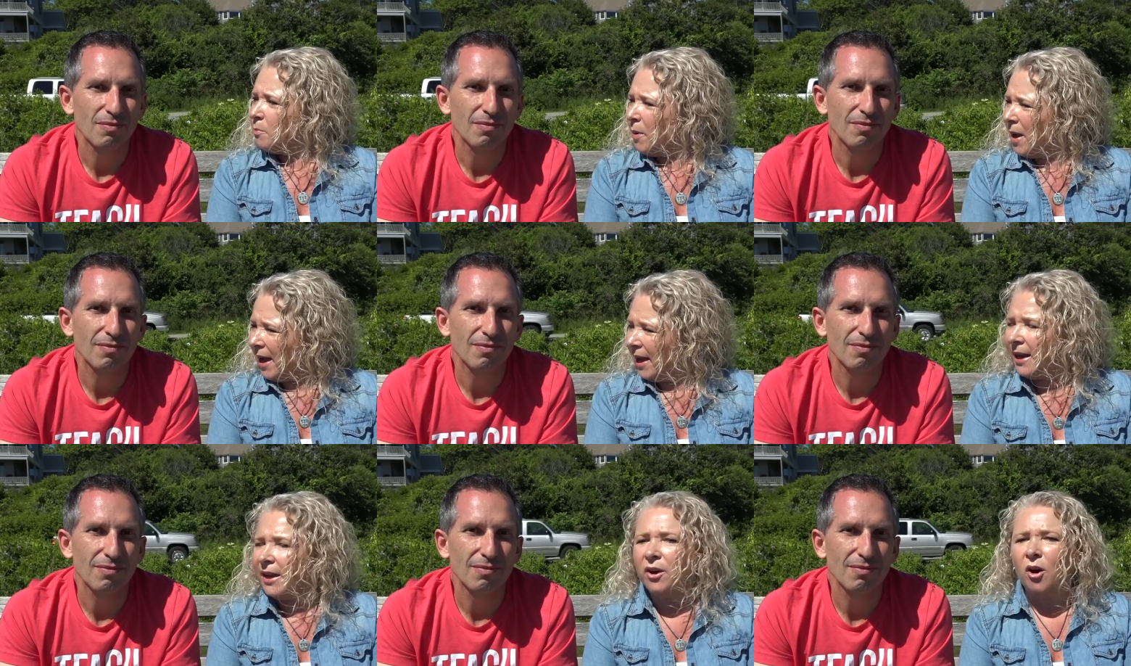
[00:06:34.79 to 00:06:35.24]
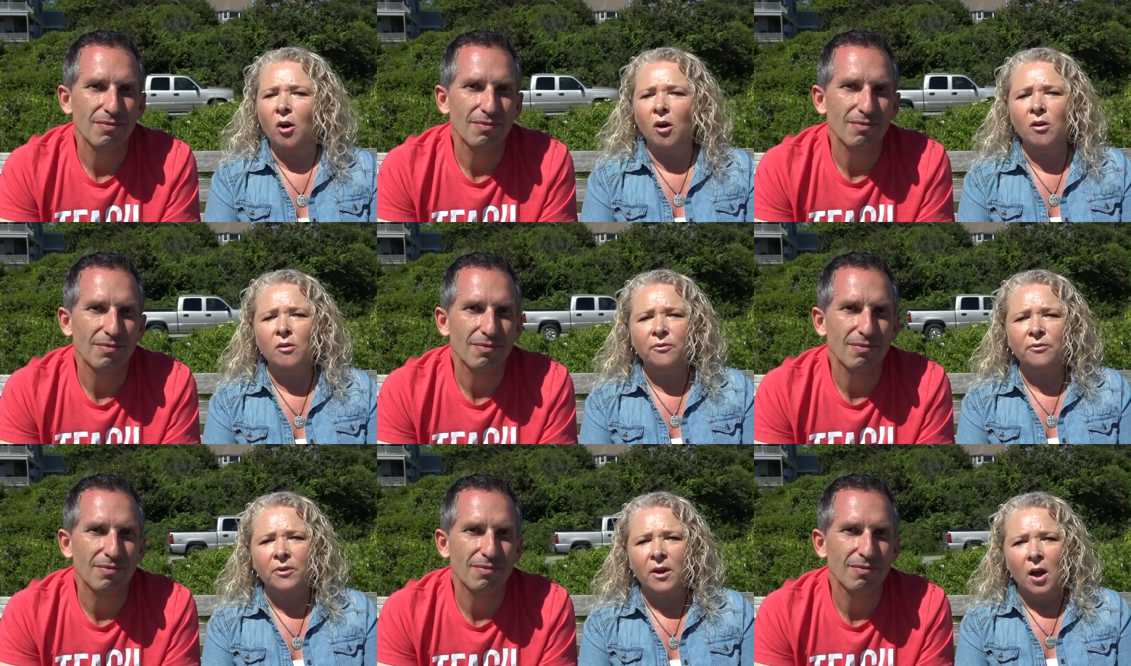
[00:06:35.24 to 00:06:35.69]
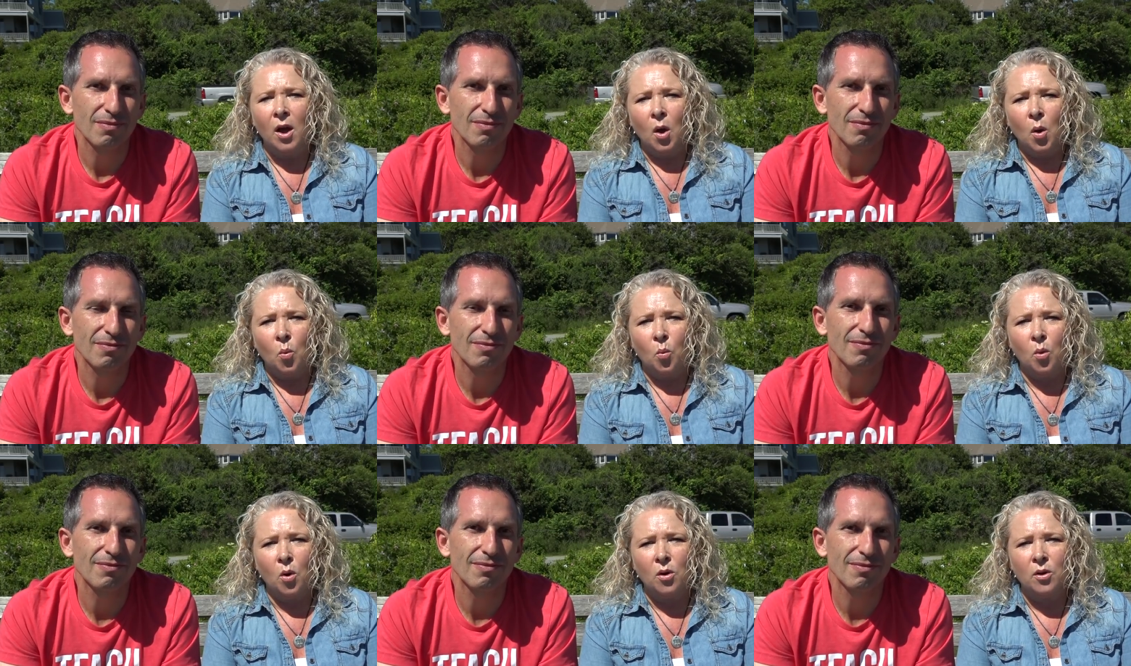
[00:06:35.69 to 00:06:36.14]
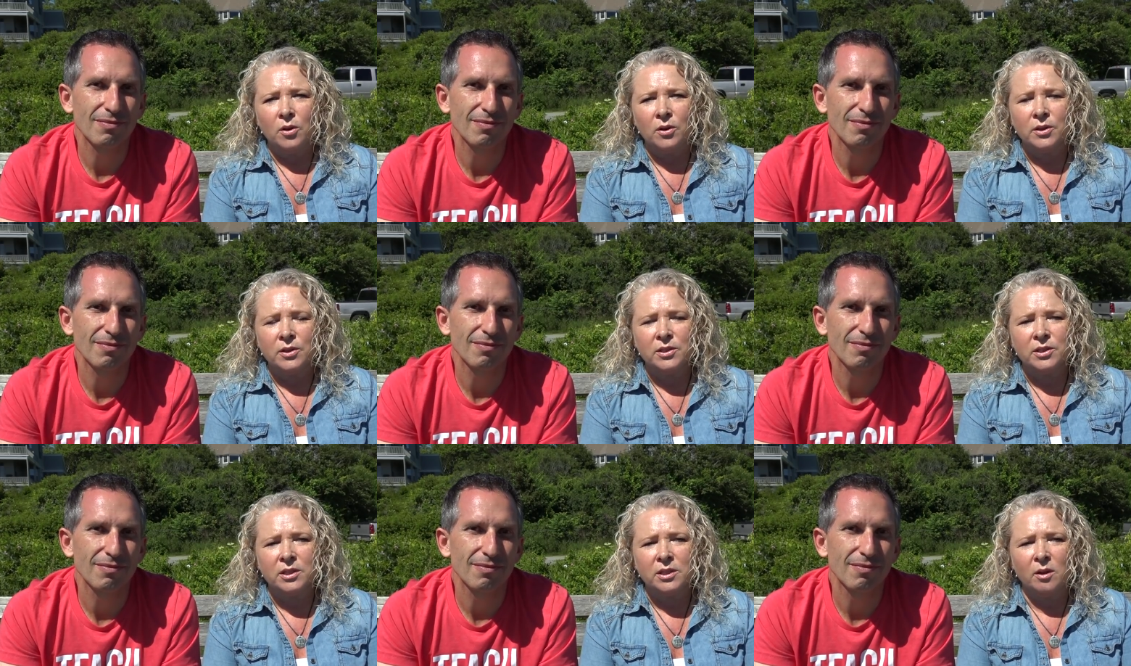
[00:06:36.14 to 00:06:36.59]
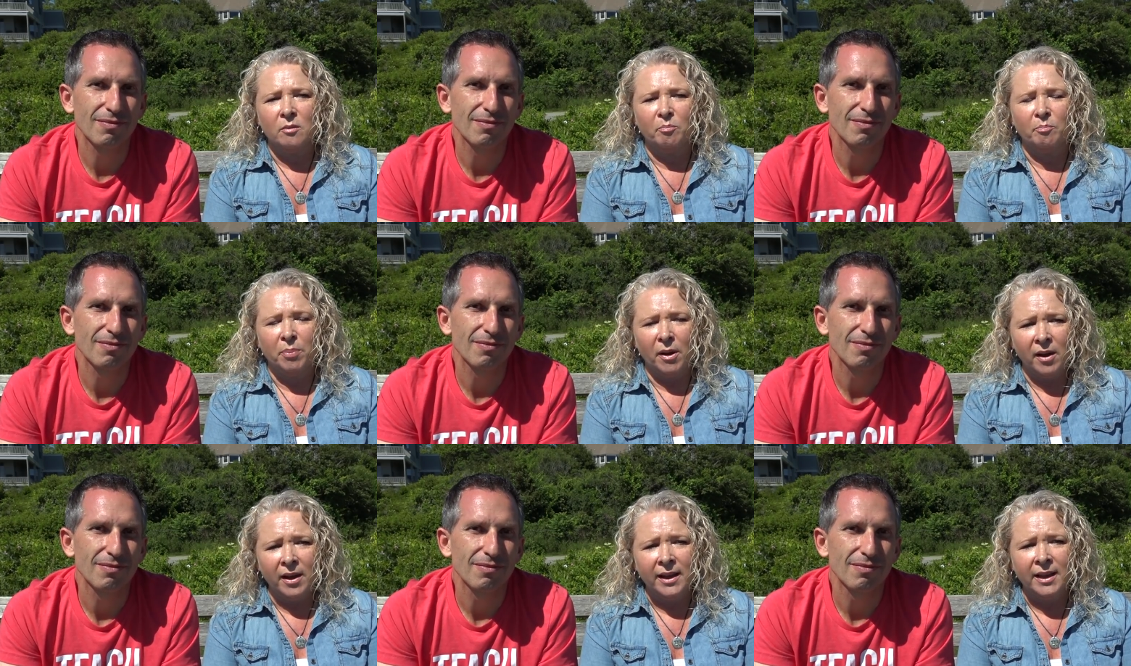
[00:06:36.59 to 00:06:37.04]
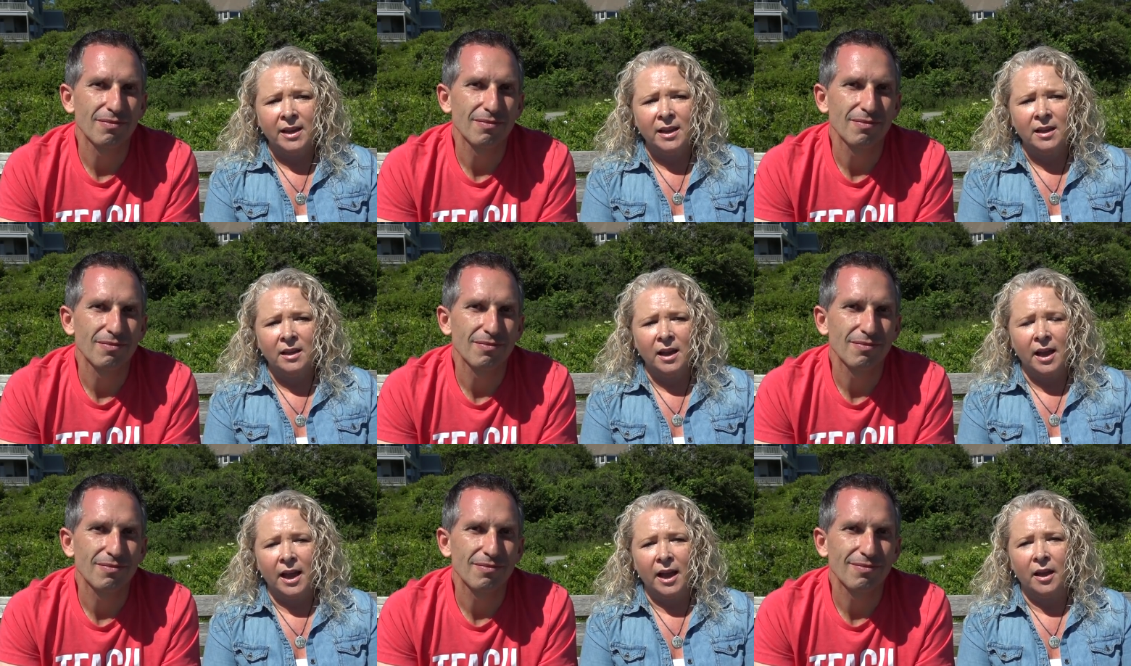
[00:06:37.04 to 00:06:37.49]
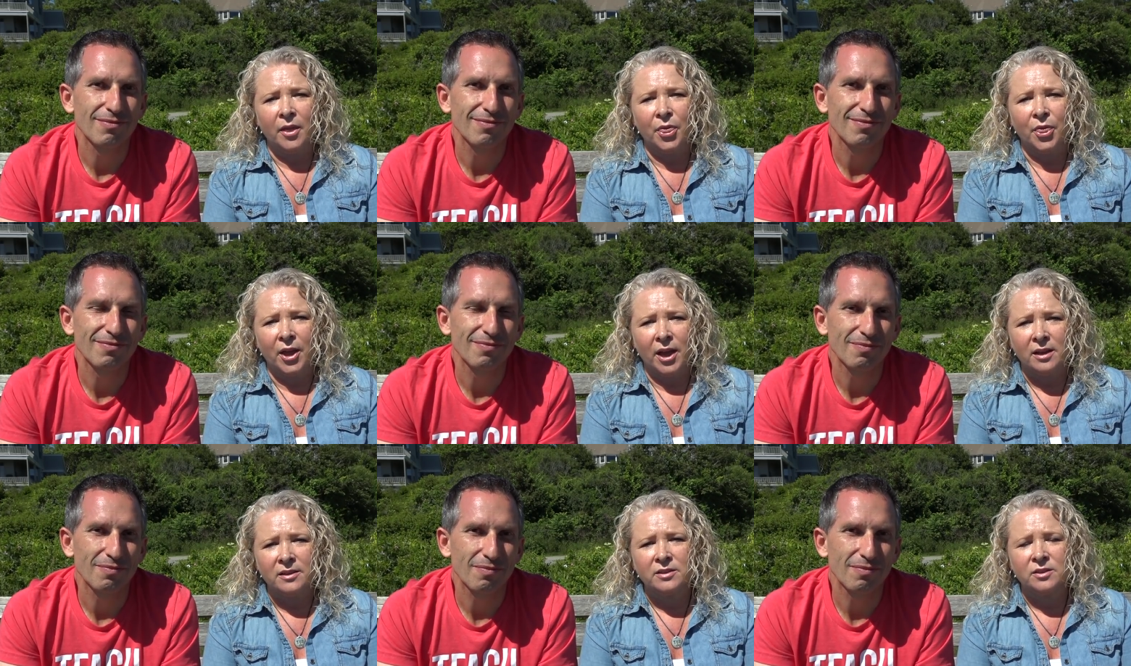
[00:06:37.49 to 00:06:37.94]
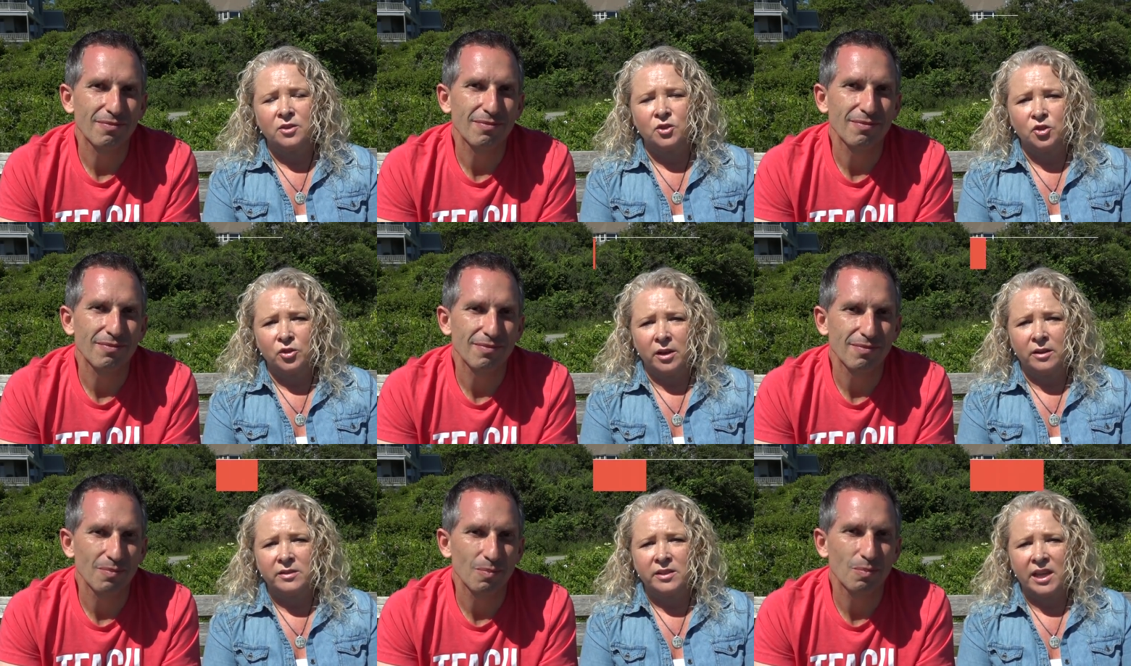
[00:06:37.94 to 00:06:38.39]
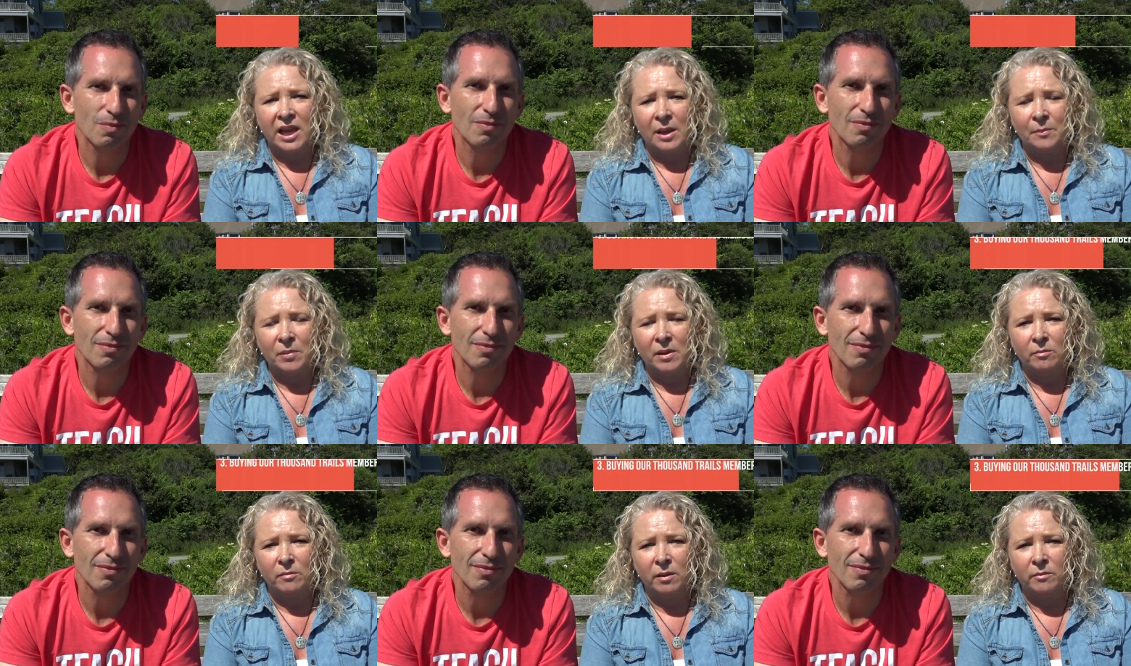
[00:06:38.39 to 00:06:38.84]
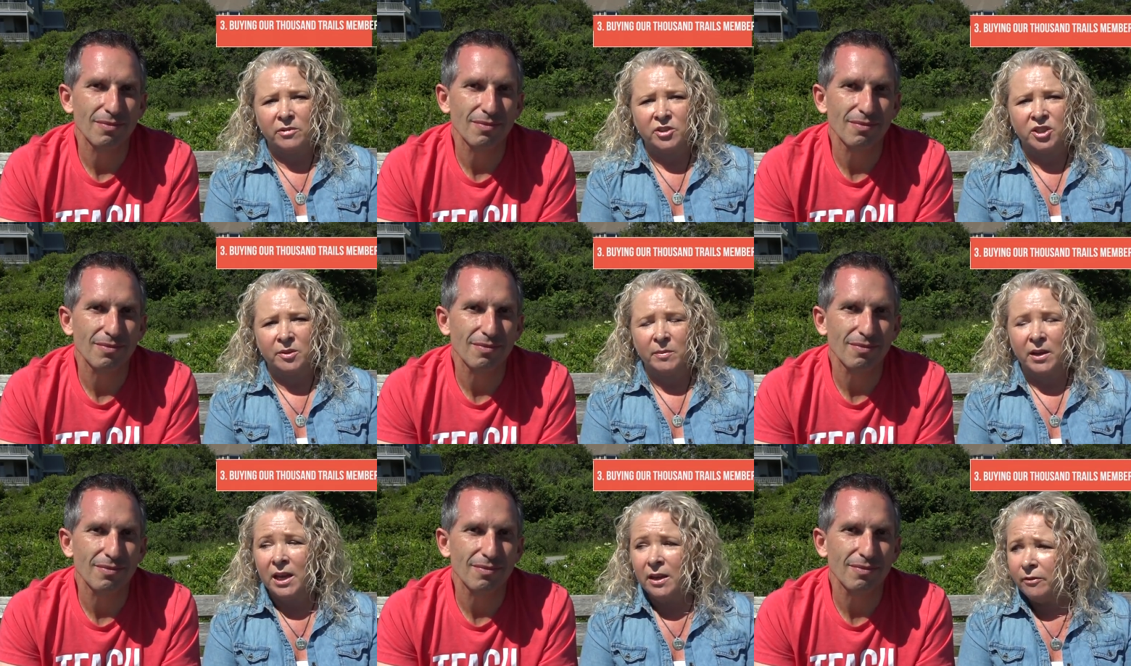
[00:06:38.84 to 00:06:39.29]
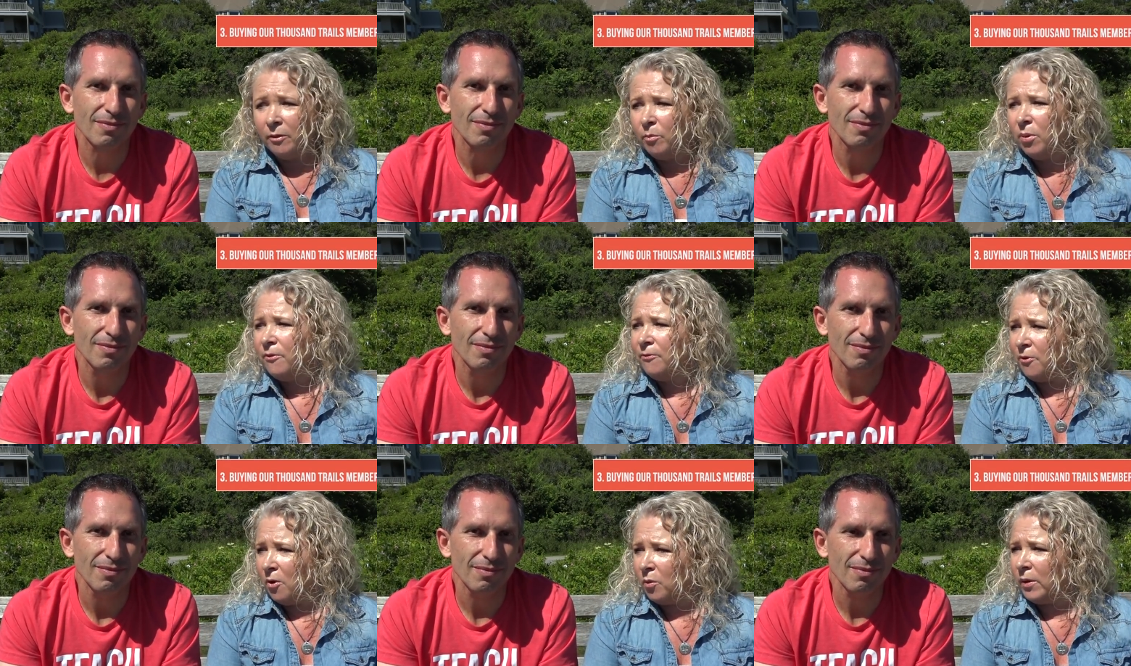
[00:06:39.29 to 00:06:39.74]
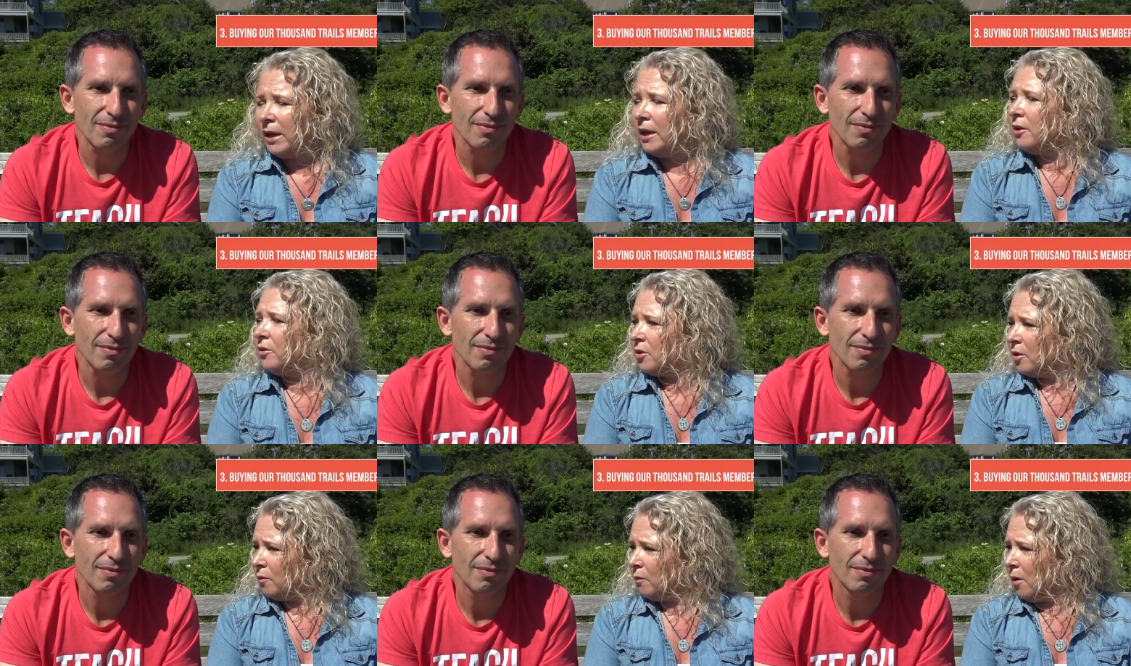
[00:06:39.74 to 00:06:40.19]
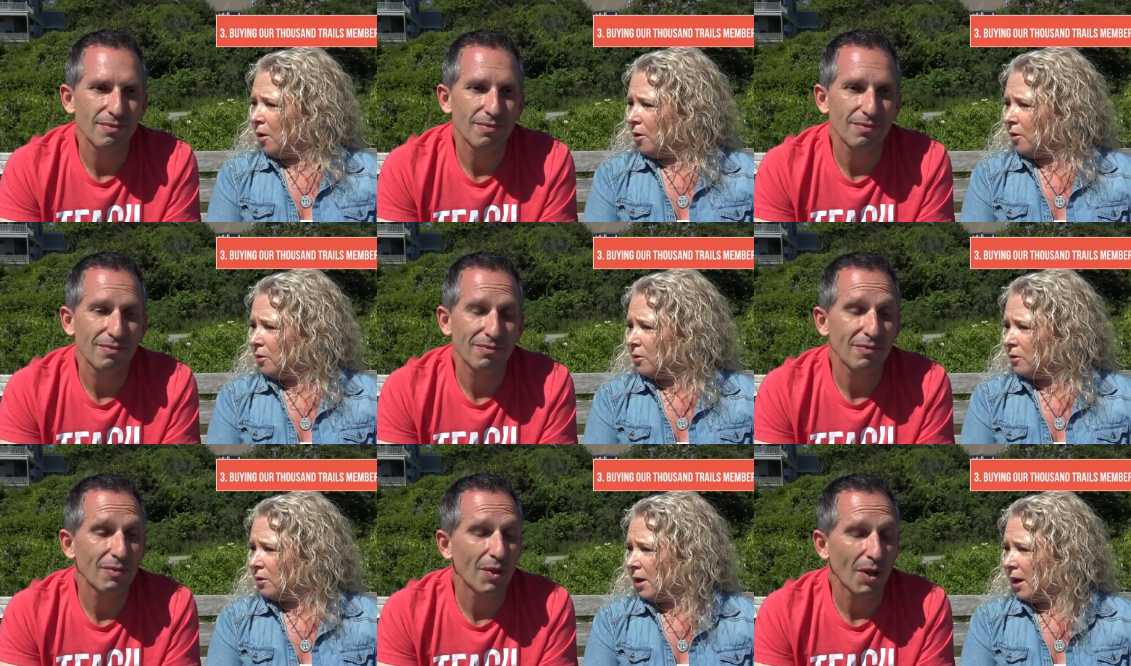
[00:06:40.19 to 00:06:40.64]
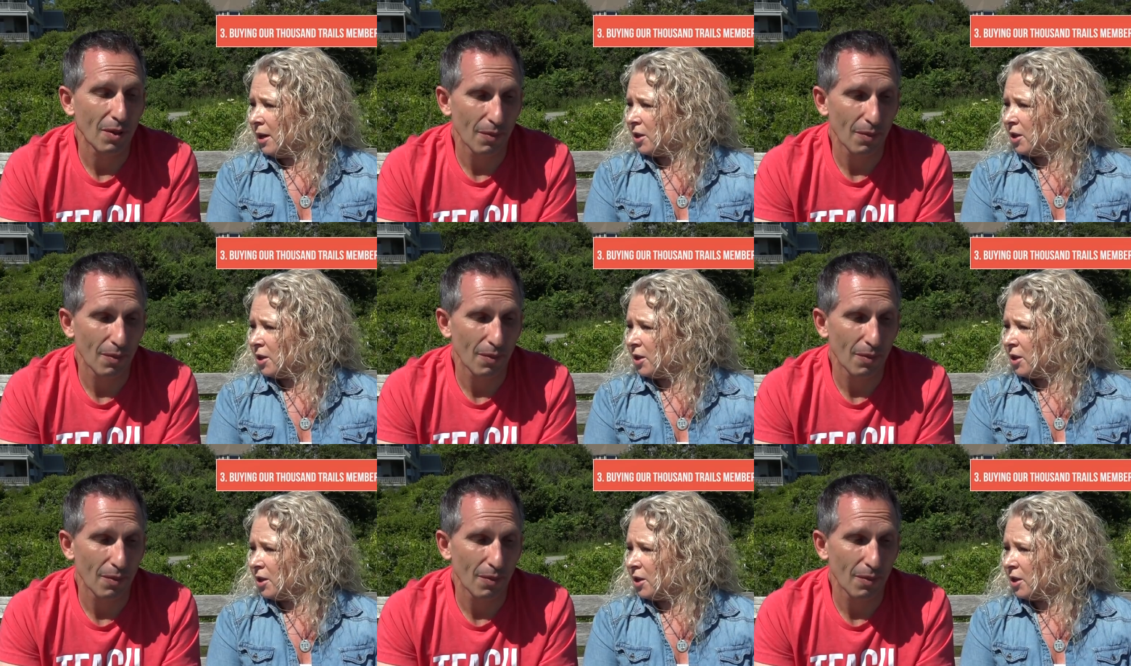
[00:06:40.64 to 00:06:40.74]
Speaker 1: paid off was buying our Thousand Trails camping membership even before we hit the road yep.